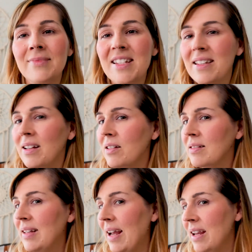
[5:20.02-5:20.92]
Does that
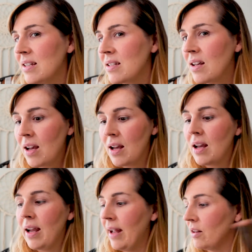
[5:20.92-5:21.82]
look nice?
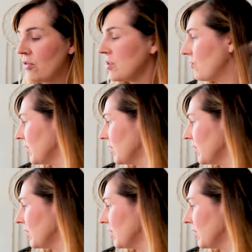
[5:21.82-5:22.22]
It looks